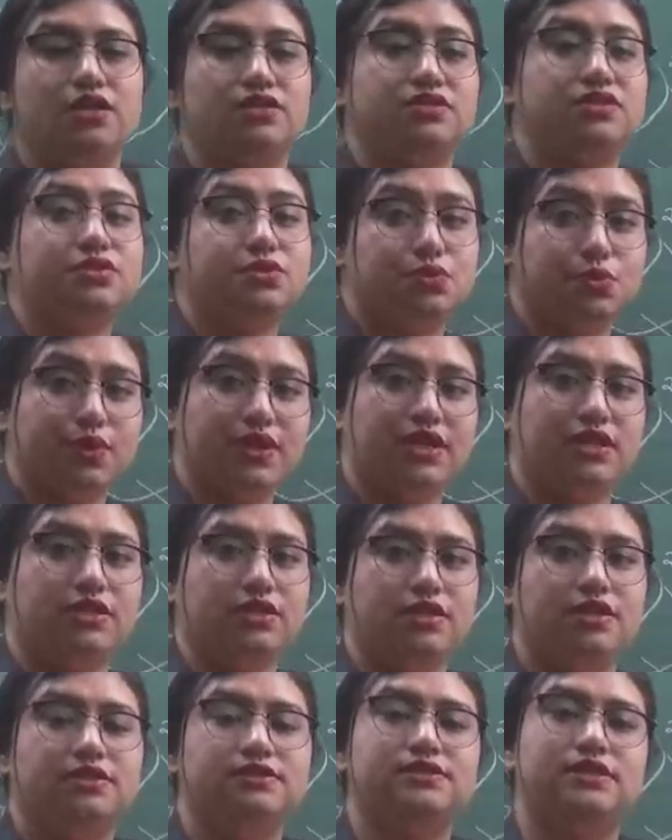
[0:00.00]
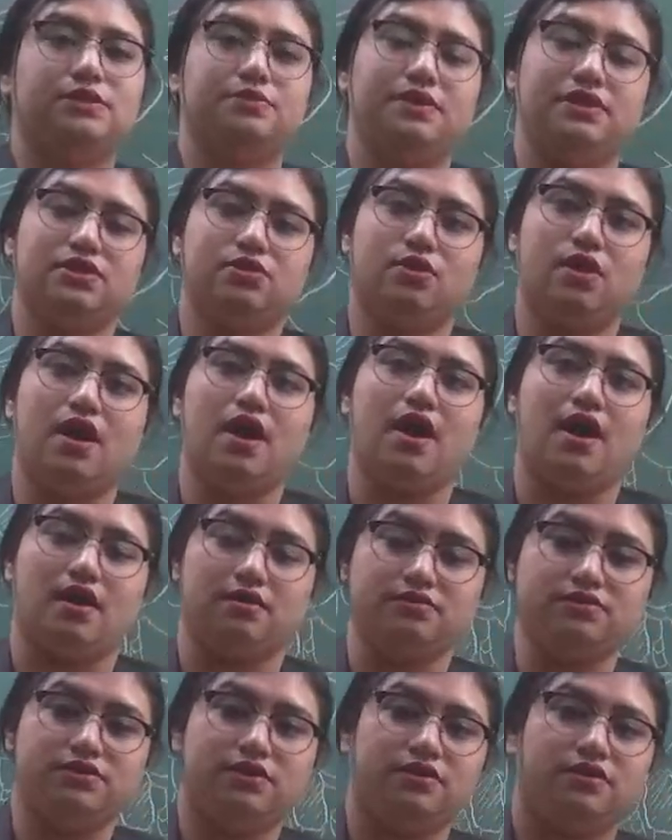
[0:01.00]
The queen, she will go
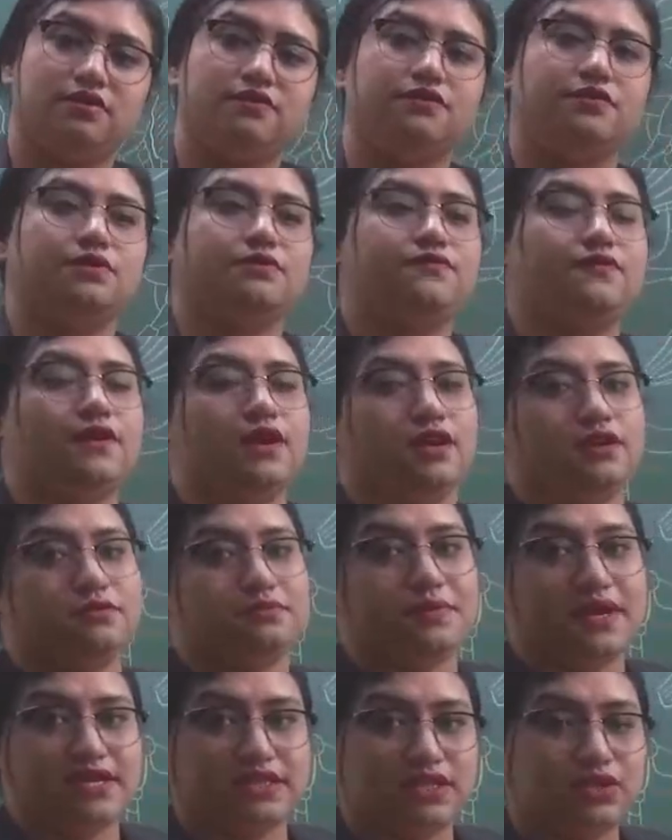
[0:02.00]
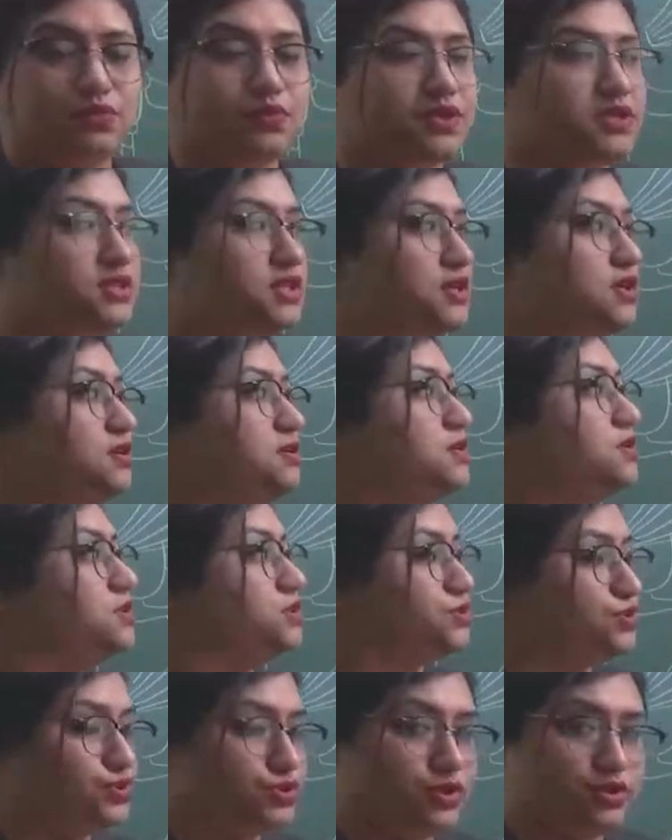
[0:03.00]
out for mating with the
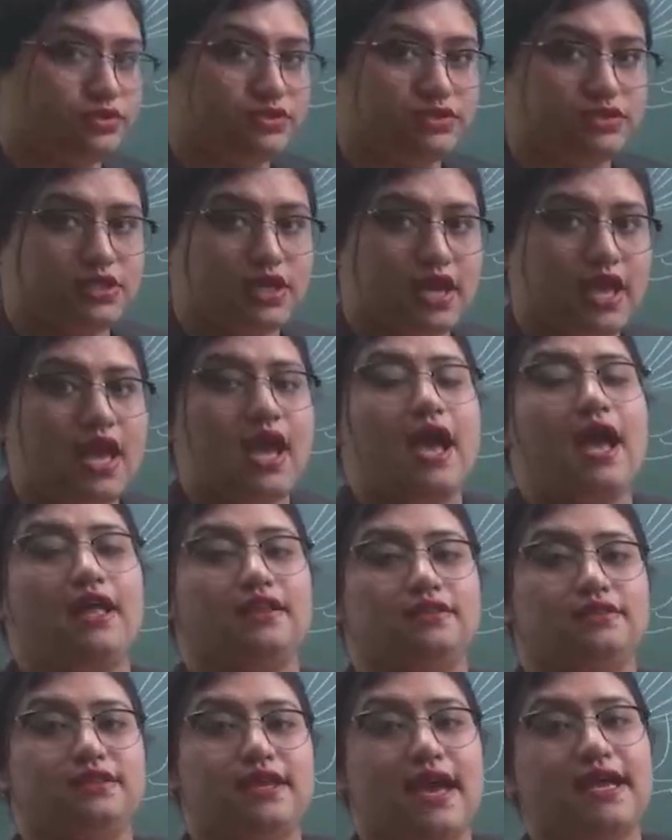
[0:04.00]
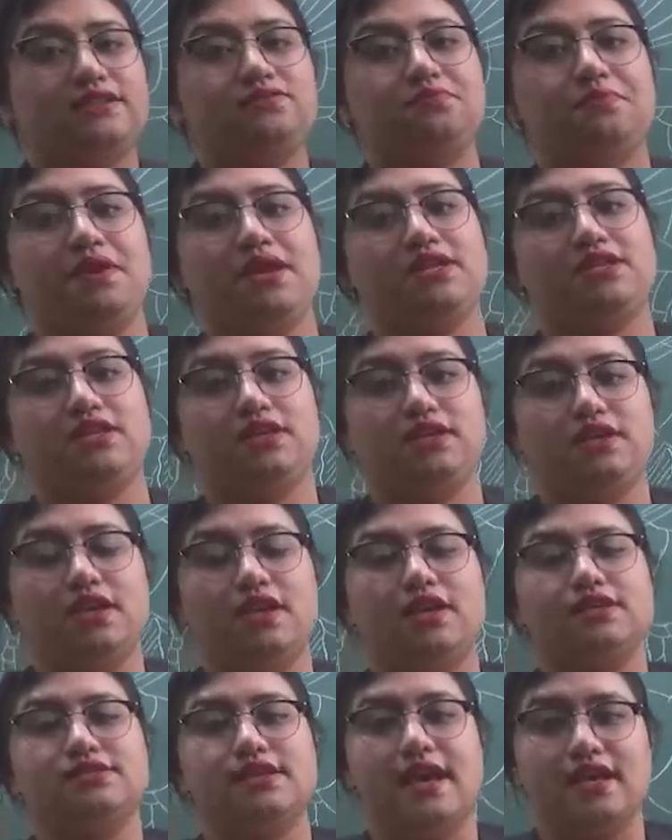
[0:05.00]
drones, and that mating
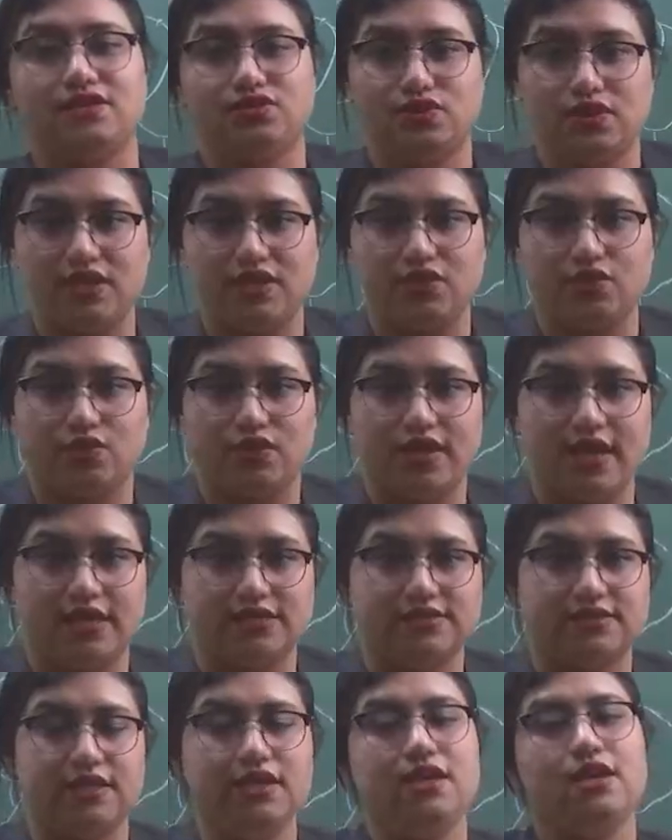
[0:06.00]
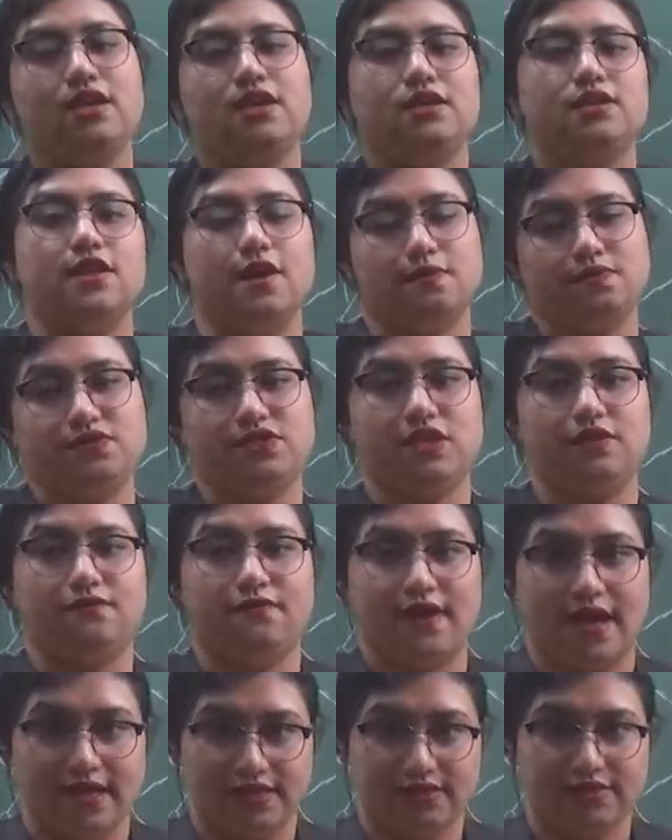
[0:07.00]
is actually known as the nuptial
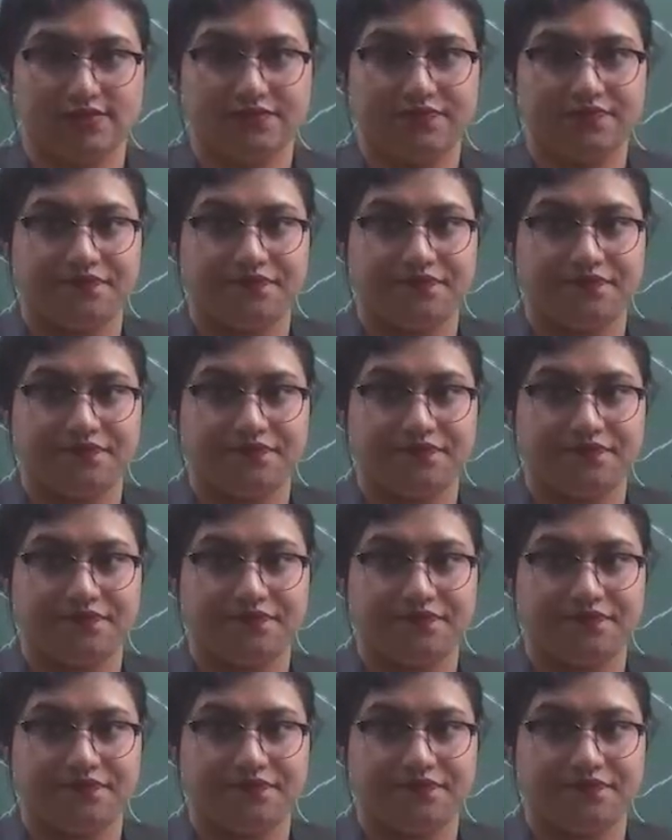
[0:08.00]
flight.